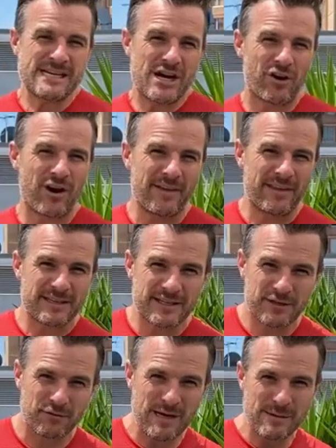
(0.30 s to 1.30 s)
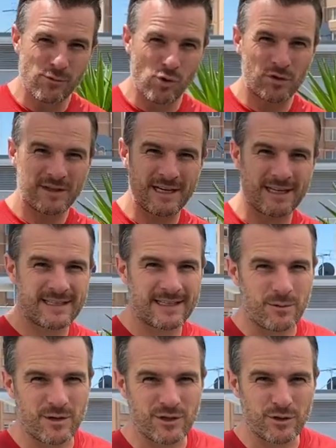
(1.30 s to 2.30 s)
All right, there's three more tests
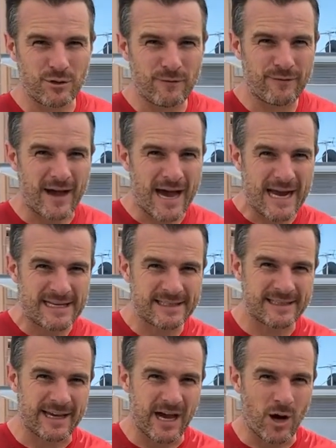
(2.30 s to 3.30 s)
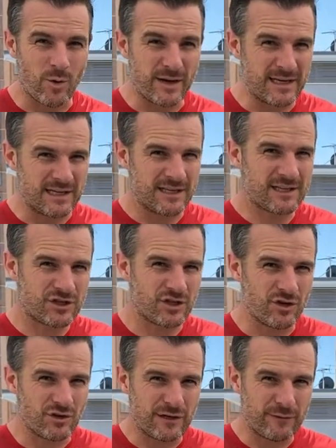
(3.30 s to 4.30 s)
that we do for ACL and knee
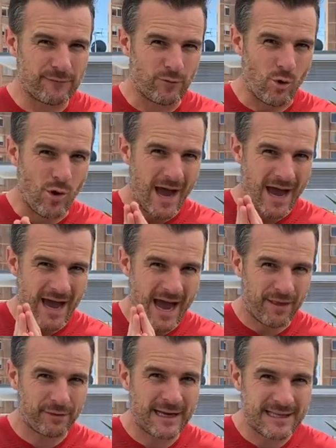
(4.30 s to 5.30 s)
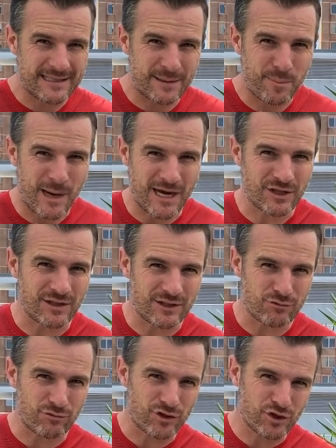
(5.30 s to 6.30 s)
surgery for athletes and
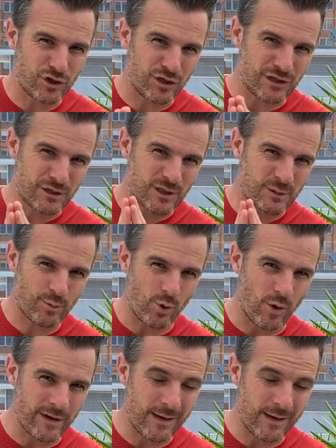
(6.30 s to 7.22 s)
patients returning to sport.